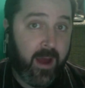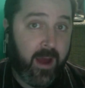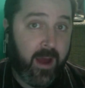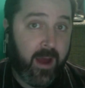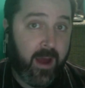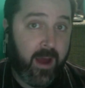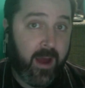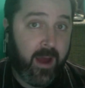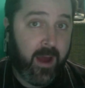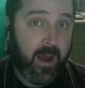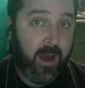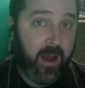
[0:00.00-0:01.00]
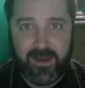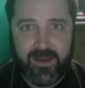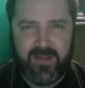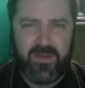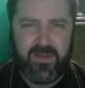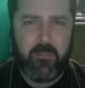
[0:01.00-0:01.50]
disgusting
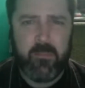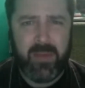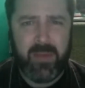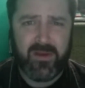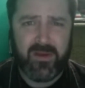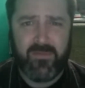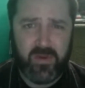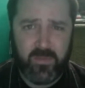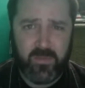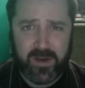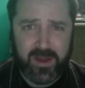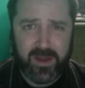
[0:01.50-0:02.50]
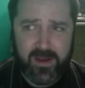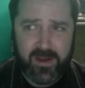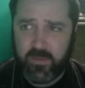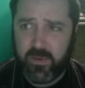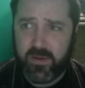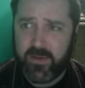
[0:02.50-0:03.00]
the milk of human
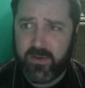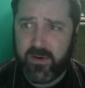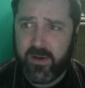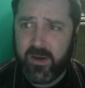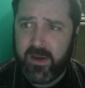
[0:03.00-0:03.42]
kindness what is her